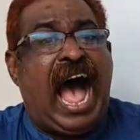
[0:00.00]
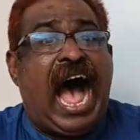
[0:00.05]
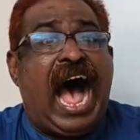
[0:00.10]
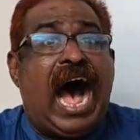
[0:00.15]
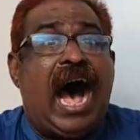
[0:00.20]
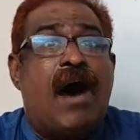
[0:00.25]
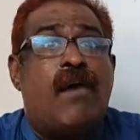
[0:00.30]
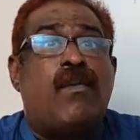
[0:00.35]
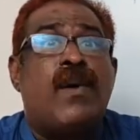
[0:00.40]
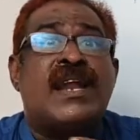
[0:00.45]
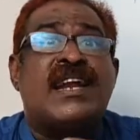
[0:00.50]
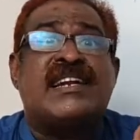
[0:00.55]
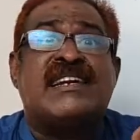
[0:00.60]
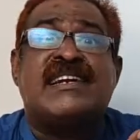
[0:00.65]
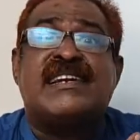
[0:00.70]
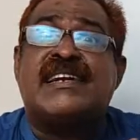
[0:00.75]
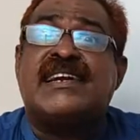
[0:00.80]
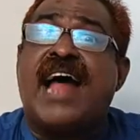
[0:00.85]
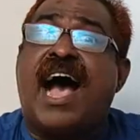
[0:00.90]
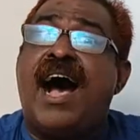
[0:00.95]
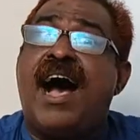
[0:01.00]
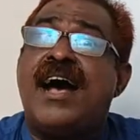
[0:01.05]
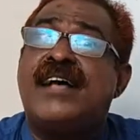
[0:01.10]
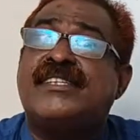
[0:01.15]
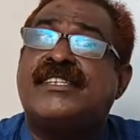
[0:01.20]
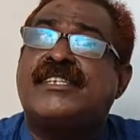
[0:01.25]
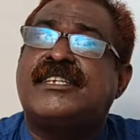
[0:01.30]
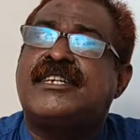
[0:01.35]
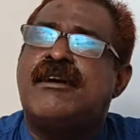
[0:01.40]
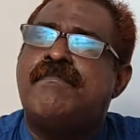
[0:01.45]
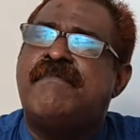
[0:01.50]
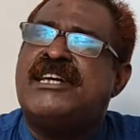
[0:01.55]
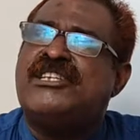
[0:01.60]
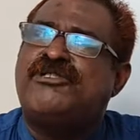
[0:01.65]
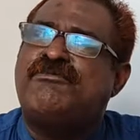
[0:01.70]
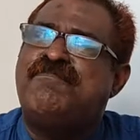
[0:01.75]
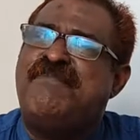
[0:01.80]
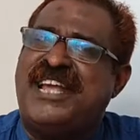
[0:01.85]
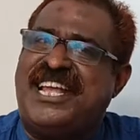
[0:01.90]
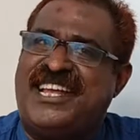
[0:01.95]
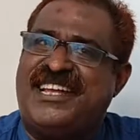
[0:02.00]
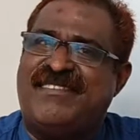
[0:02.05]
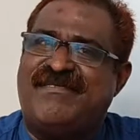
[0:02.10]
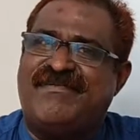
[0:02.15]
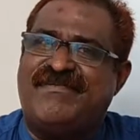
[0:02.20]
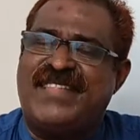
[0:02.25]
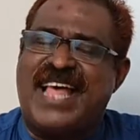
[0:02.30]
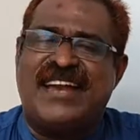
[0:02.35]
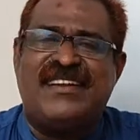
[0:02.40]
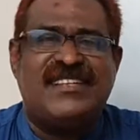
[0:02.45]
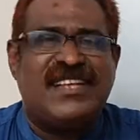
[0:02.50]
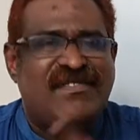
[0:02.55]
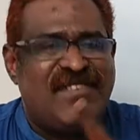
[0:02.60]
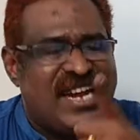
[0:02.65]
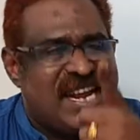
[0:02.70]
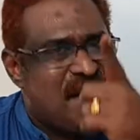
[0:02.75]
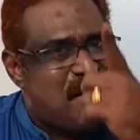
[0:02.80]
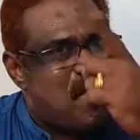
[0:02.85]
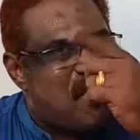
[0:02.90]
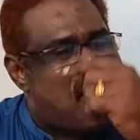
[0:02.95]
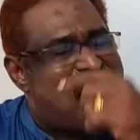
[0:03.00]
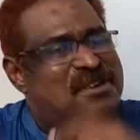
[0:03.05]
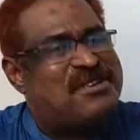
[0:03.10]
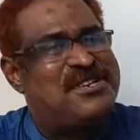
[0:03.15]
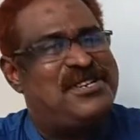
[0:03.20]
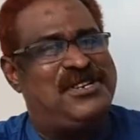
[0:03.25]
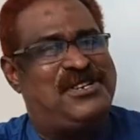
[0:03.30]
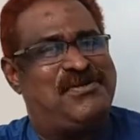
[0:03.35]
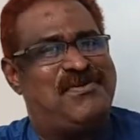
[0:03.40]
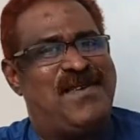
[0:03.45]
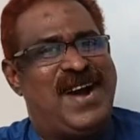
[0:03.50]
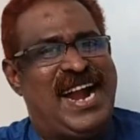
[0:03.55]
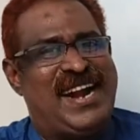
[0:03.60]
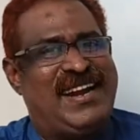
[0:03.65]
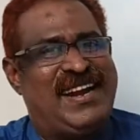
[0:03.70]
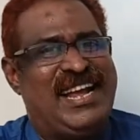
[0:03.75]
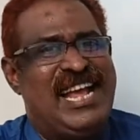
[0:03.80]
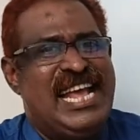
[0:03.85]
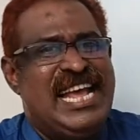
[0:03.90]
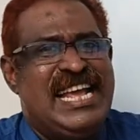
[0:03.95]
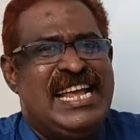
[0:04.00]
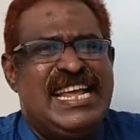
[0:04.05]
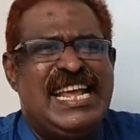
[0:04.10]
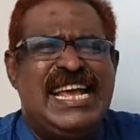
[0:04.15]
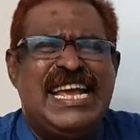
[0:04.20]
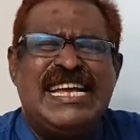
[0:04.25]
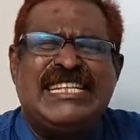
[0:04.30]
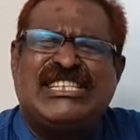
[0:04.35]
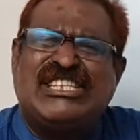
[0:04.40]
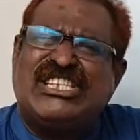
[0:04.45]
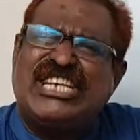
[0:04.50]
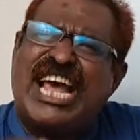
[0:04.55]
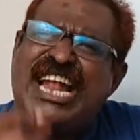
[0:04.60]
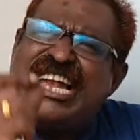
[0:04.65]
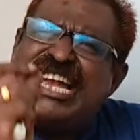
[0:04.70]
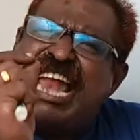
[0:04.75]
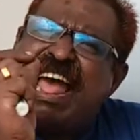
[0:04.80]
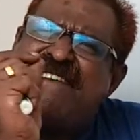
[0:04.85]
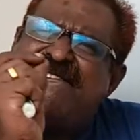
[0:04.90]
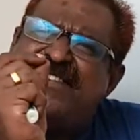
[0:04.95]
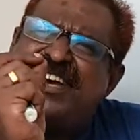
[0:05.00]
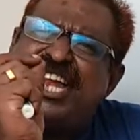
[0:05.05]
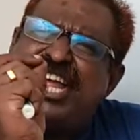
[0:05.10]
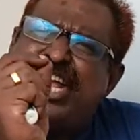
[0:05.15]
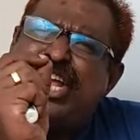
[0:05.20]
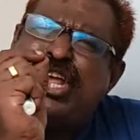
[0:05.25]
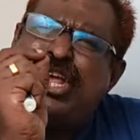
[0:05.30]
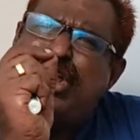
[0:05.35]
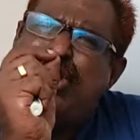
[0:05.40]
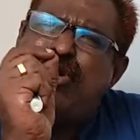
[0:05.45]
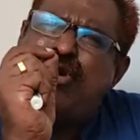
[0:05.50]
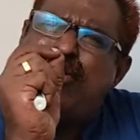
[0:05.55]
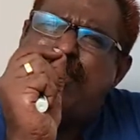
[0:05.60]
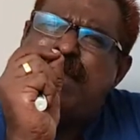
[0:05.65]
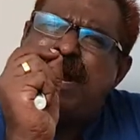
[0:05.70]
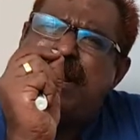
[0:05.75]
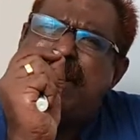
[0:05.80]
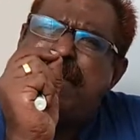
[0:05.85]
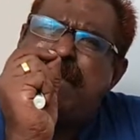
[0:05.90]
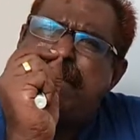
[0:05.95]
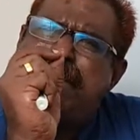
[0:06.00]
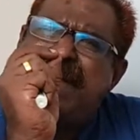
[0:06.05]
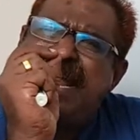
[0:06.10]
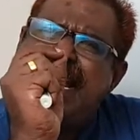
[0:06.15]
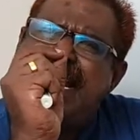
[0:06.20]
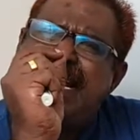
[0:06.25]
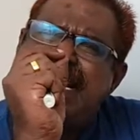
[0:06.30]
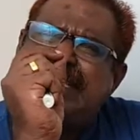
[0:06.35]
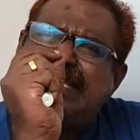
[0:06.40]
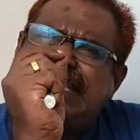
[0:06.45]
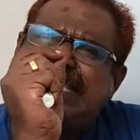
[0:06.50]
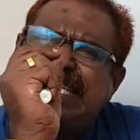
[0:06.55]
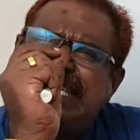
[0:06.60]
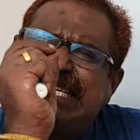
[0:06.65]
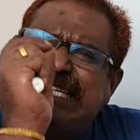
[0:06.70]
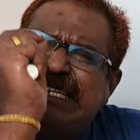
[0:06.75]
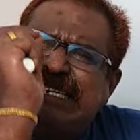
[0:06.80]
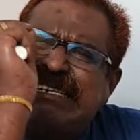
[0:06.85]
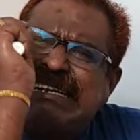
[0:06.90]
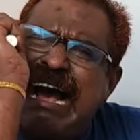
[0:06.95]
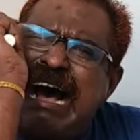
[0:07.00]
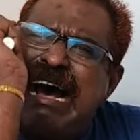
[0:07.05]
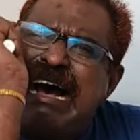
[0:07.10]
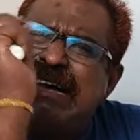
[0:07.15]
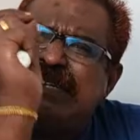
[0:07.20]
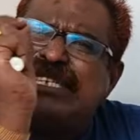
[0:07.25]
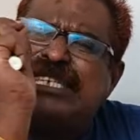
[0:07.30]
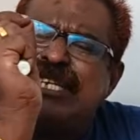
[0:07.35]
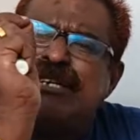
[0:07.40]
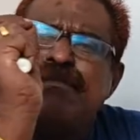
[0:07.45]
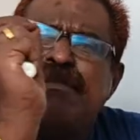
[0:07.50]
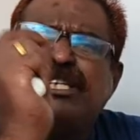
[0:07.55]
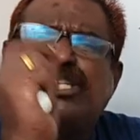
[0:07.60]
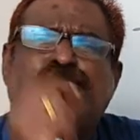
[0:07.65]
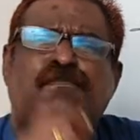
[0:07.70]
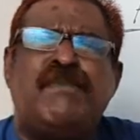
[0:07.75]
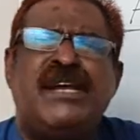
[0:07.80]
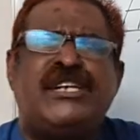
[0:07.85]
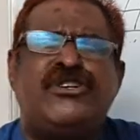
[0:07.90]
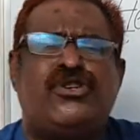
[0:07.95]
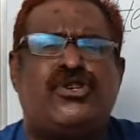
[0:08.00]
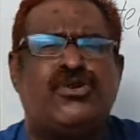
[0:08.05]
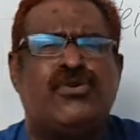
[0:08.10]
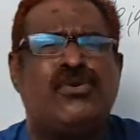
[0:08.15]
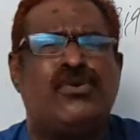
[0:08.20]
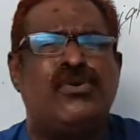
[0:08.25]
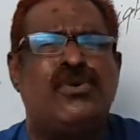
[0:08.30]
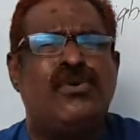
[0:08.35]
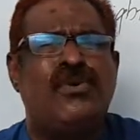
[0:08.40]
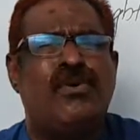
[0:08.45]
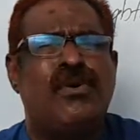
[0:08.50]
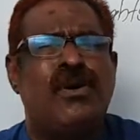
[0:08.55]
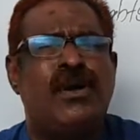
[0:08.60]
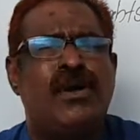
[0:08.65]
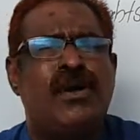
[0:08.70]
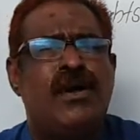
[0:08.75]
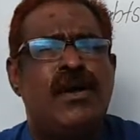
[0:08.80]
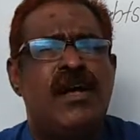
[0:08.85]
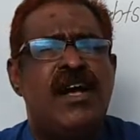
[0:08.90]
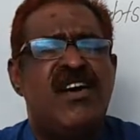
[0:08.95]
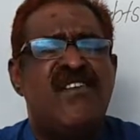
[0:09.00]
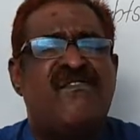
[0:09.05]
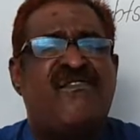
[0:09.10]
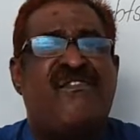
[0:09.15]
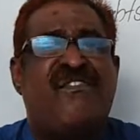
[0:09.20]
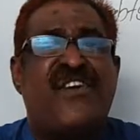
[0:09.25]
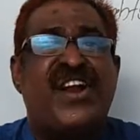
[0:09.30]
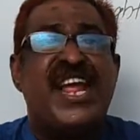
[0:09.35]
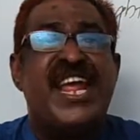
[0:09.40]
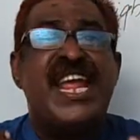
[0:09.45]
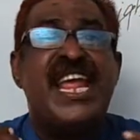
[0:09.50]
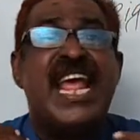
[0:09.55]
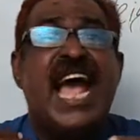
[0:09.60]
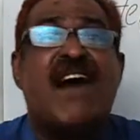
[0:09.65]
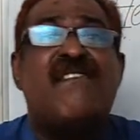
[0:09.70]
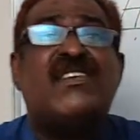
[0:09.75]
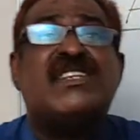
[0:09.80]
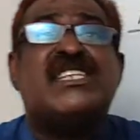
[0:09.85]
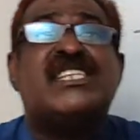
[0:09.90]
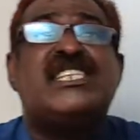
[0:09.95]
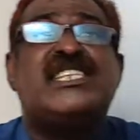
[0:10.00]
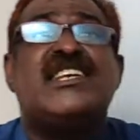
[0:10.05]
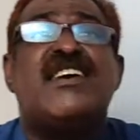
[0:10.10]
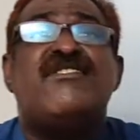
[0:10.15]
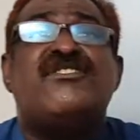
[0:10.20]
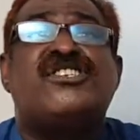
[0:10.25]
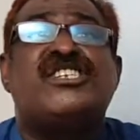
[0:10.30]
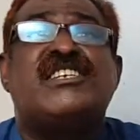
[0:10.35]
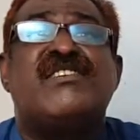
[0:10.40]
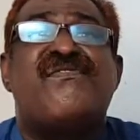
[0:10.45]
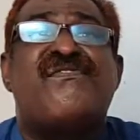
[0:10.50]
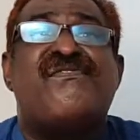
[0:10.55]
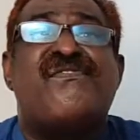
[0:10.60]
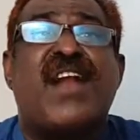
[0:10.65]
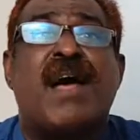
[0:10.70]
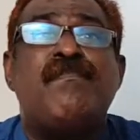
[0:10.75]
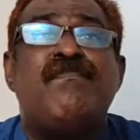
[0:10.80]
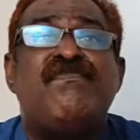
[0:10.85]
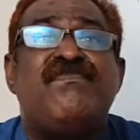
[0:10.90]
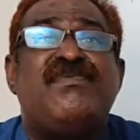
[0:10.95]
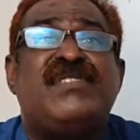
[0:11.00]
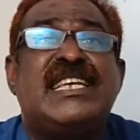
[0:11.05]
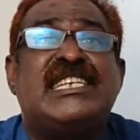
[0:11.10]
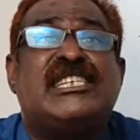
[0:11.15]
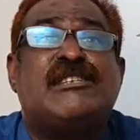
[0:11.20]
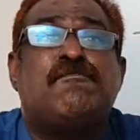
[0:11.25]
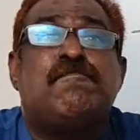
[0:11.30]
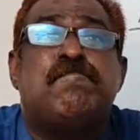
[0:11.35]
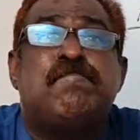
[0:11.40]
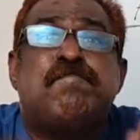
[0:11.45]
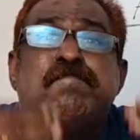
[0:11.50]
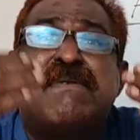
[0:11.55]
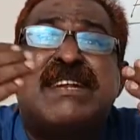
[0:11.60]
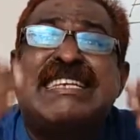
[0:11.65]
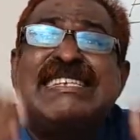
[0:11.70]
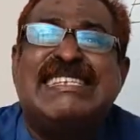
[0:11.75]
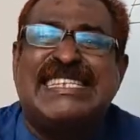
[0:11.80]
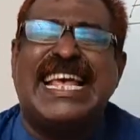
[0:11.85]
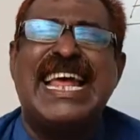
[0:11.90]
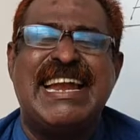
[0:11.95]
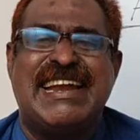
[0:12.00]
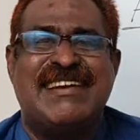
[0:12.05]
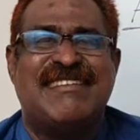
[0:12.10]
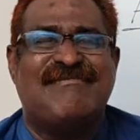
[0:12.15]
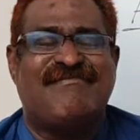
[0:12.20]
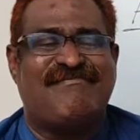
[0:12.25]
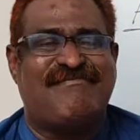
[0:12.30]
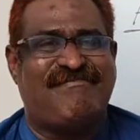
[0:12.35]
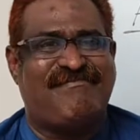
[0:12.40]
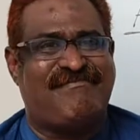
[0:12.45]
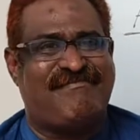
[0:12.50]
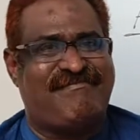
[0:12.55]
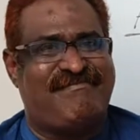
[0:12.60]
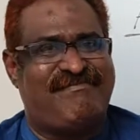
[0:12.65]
our task must be, that is a very important one, each and every human being's task must be to free ourselves from this prison.